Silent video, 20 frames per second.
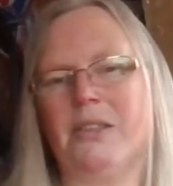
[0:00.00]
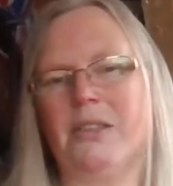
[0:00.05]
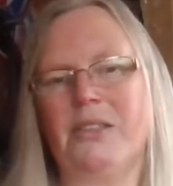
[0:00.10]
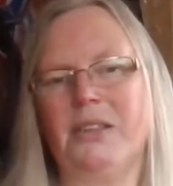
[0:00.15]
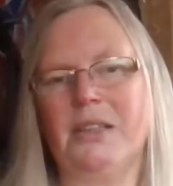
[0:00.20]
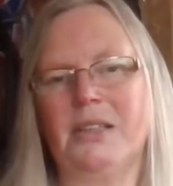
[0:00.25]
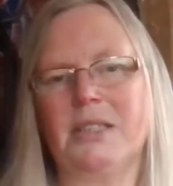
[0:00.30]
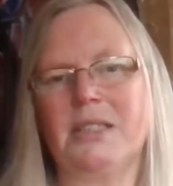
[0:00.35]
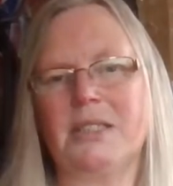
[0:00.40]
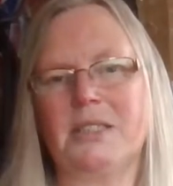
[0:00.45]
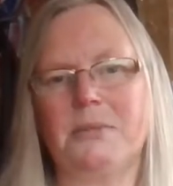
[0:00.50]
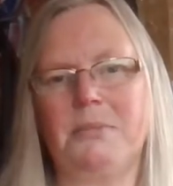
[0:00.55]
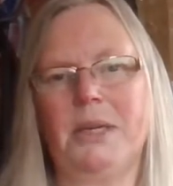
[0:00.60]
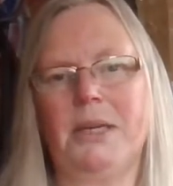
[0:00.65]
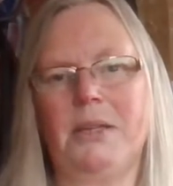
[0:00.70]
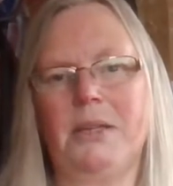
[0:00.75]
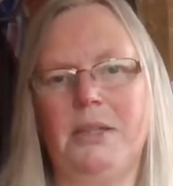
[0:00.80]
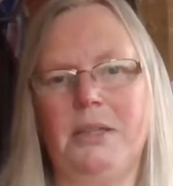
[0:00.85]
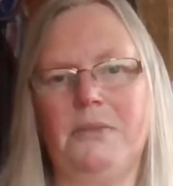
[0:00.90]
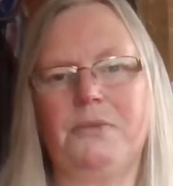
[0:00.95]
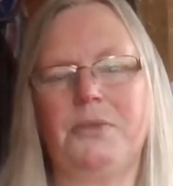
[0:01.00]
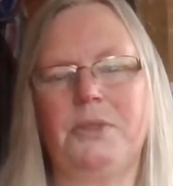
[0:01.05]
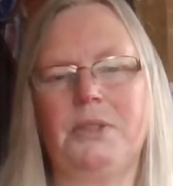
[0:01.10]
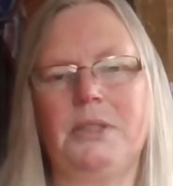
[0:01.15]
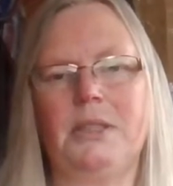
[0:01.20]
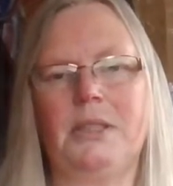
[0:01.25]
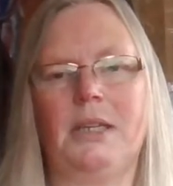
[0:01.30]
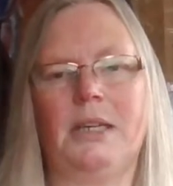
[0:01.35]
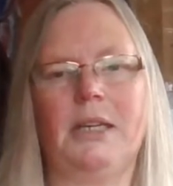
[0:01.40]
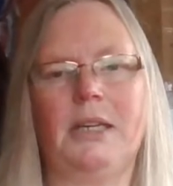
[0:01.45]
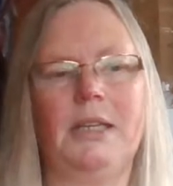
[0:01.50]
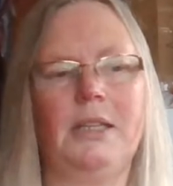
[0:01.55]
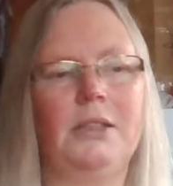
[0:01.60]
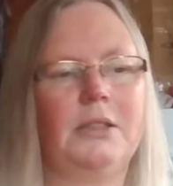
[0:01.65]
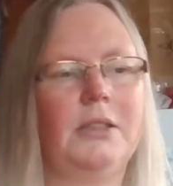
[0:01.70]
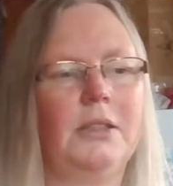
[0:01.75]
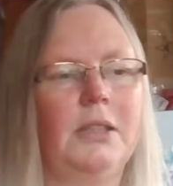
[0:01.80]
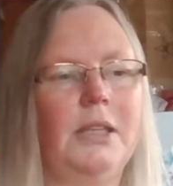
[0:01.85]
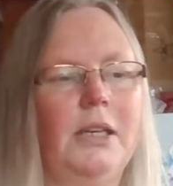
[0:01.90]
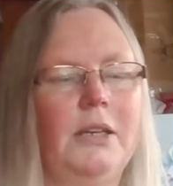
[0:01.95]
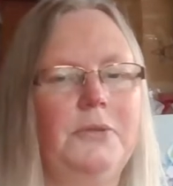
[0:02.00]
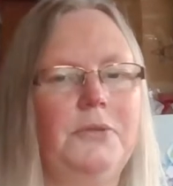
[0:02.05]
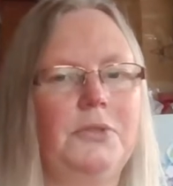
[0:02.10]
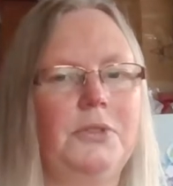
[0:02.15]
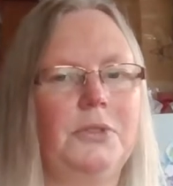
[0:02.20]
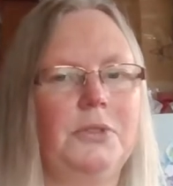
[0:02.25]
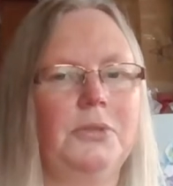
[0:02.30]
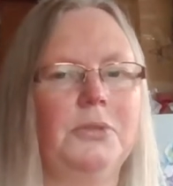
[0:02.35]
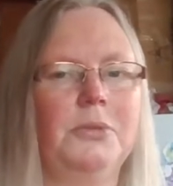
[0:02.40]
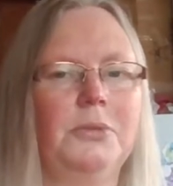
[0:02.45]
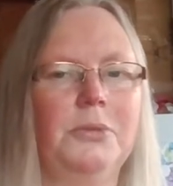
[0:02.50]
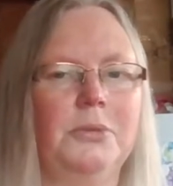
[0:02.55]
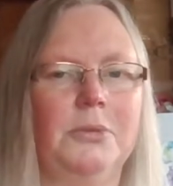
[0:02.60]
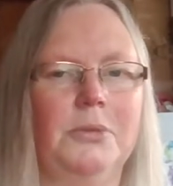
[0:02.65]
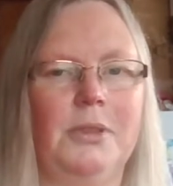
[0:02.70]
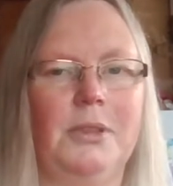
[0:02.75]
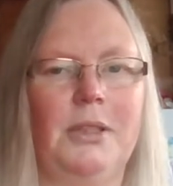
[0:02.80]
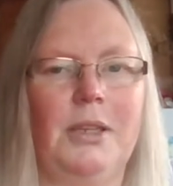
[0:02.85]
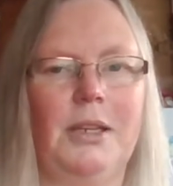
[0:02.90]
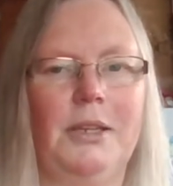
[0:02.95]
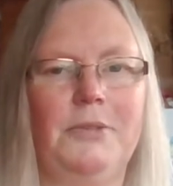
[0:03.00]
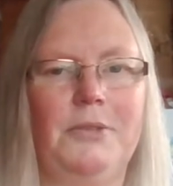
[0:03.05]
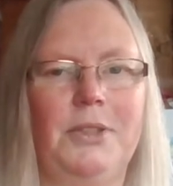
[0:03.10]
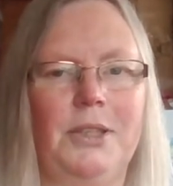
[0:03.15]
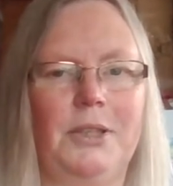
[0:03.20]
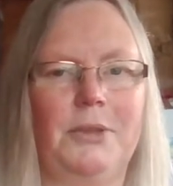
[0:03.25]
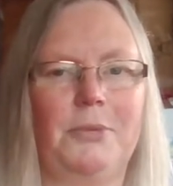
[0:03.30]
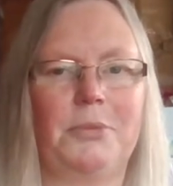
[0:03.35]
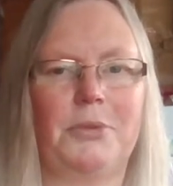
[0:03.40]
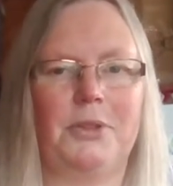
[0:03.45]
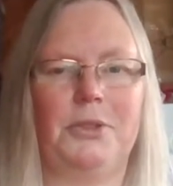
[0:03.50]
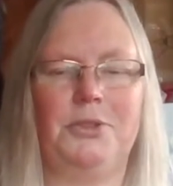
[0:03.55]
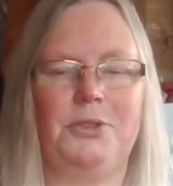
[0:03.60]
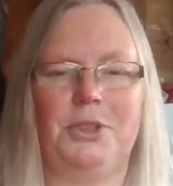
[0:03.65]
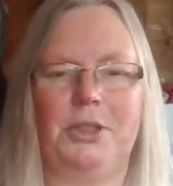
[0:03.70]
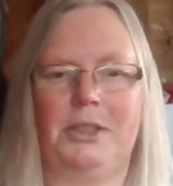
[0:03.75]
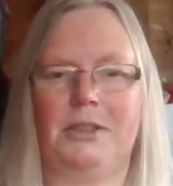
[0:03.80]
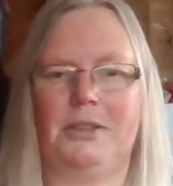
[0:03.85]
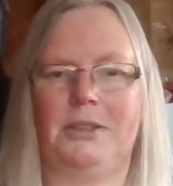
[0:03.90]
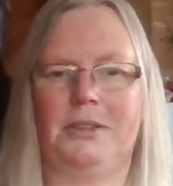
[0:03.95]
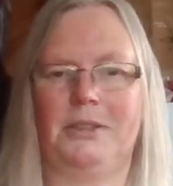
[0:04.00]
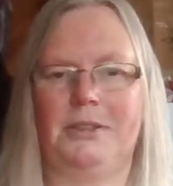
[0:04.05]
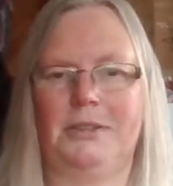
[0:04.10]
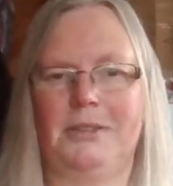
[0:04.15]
think that's about it for today. I have another project.